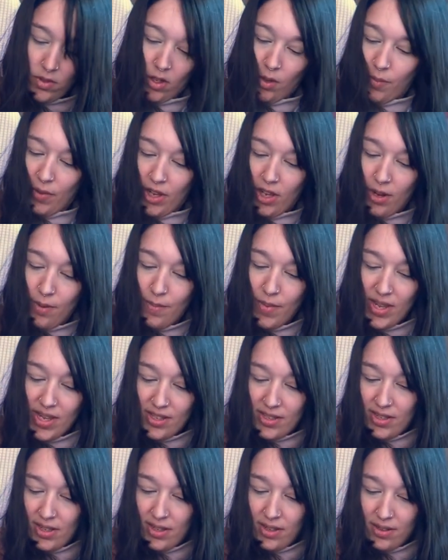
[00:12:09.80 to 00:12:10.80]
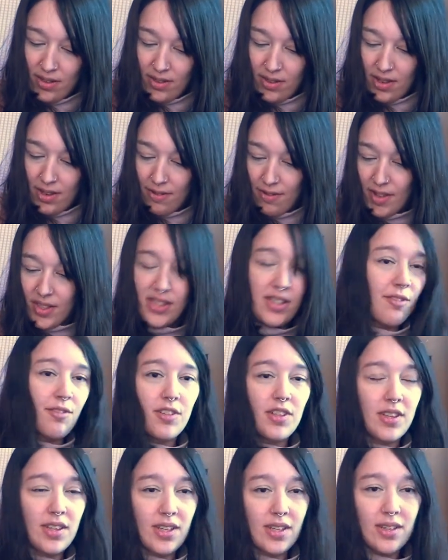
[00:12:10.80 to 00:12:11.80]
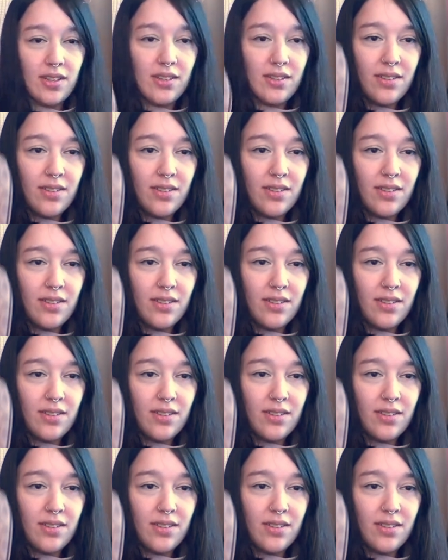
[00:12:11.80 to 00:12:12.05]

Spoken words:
Oh my god, amazing. It fits everything.